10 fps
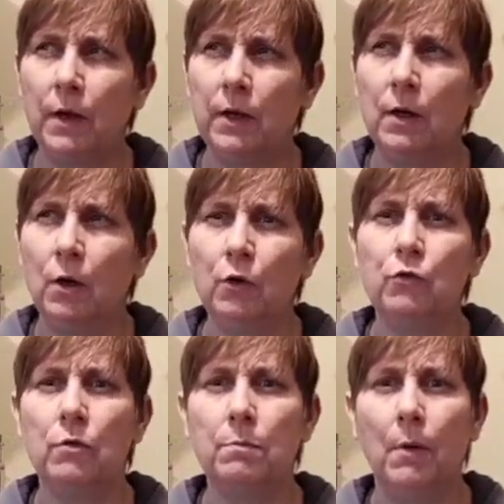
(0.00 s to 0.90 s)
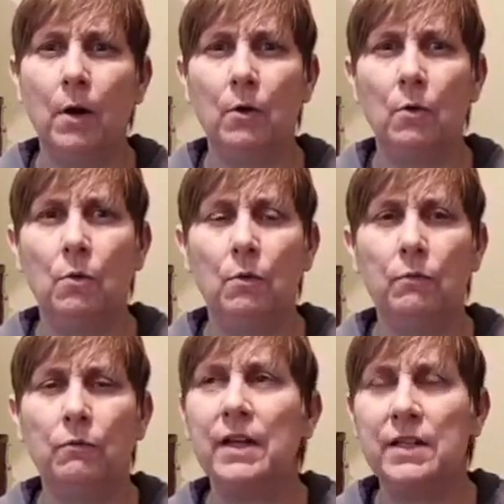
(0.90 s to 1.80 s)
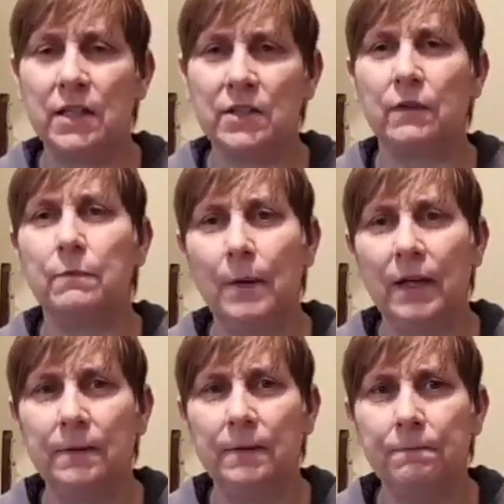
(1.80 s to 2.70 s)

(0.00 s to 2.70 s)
in a 100-mile radius of me.